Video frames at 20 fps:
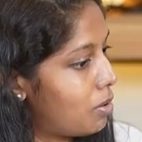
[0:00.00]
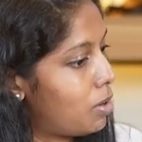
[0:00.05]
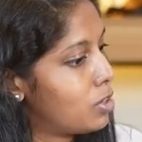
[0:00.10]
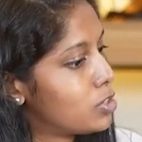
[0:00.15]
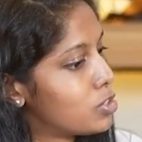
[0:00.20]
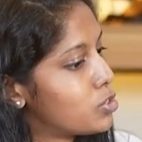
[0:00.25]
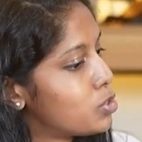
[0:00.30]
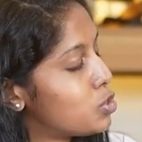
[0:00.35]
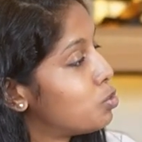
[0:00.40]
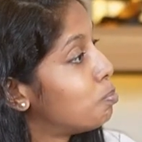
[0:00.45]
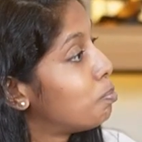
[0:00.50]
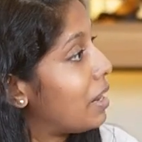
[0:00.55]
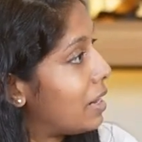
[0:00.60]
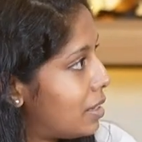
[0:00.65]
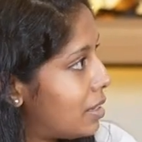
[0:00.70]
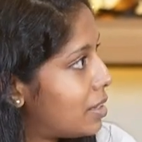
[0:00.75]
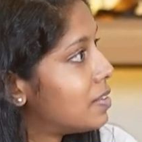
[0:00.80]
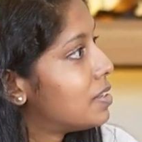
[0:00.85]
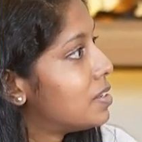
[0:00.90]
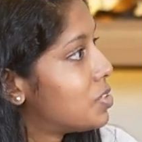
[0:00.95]
also to
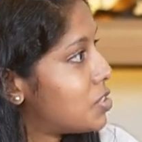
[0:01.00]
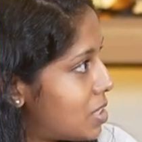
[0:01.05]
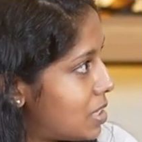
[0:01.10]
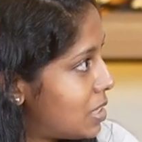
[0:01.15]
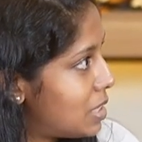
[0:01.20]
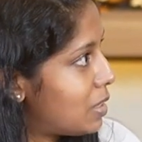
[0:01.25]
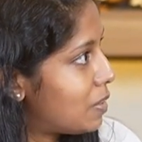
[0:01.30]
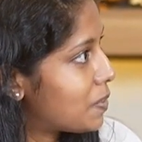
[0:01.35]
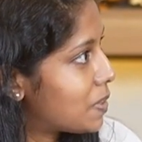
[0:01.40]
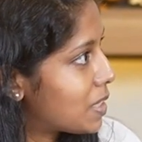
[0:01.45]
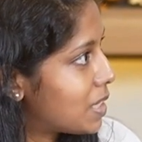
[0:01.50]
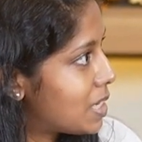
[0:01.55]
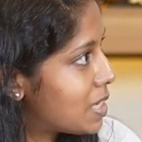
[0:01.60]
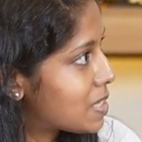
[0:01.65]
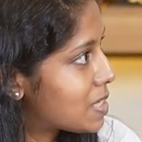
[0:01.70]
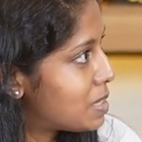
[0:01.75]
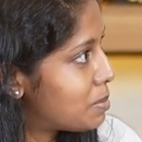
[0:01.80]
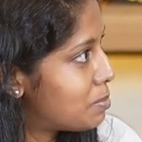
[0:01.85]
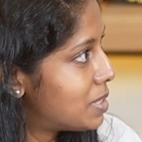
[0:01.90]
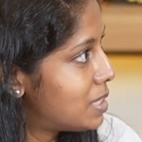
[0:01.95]
better the journey of the
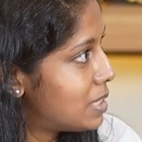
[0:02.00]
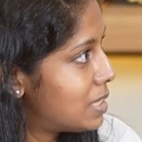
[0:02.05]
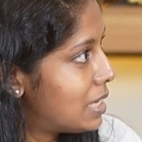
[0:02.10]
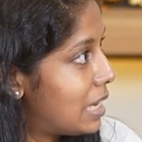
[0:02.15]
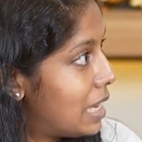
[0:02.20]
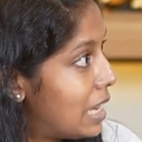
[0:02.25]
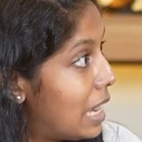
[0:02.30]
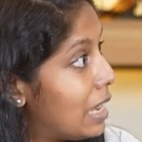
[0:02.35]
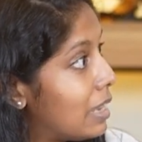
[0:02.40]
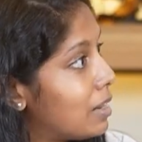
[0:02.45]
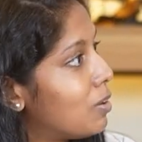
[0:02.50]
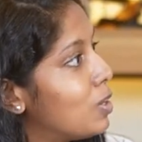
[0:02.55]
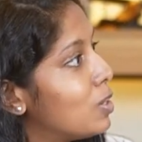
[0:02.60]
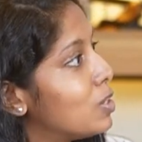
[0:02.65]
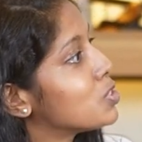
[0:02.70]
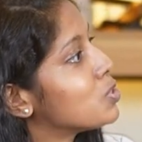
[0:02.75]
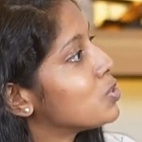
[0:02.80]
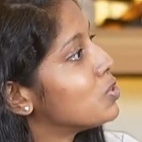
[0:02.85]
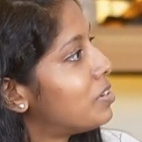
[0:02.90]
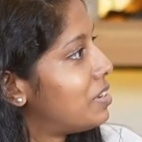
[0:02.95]
customer, and
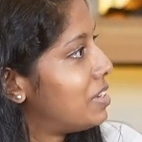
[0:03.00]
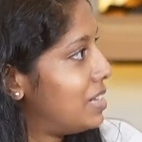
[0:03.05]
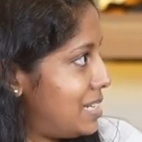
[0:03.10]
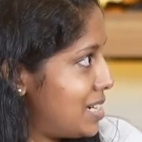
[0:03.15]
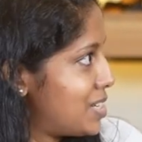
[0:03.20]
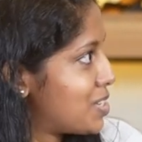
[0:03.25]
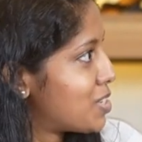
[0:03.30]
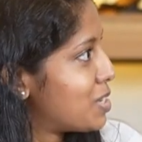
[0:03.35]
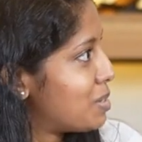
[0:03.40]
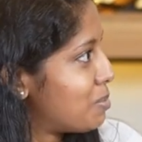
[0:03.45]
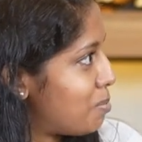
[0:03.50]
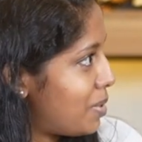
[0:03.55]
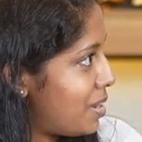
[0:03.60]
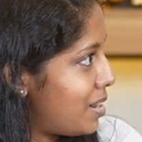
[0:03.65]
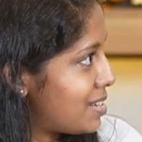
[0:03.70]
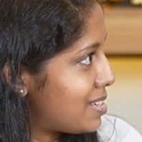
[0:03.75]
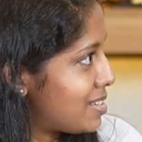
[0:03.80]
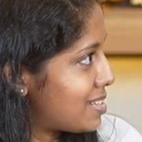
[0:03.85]
also the retention part.